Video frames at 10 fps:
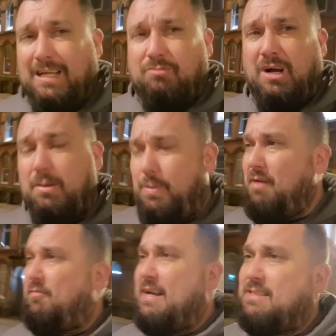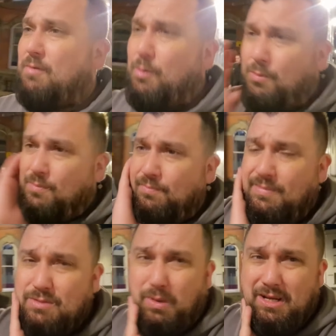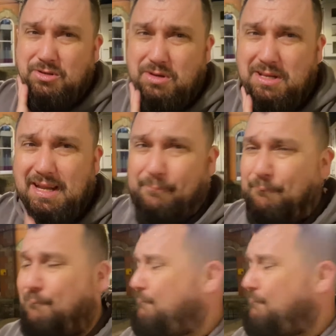Right, the beer festival is well and truly done.